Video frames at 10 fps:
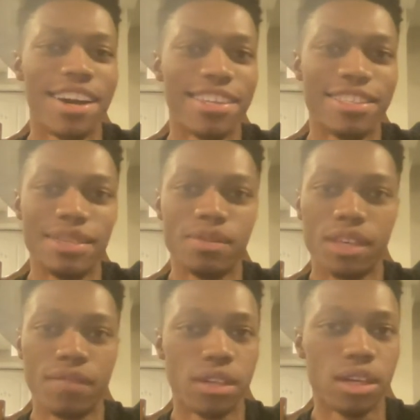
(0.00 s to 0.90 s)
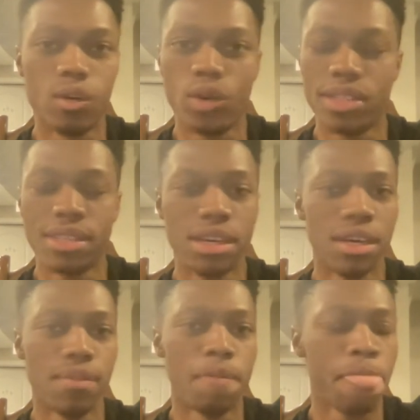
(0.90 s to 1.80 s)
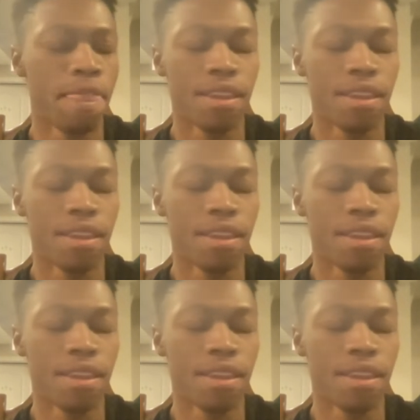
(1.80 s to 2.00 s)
against teams like Villa, West Ham,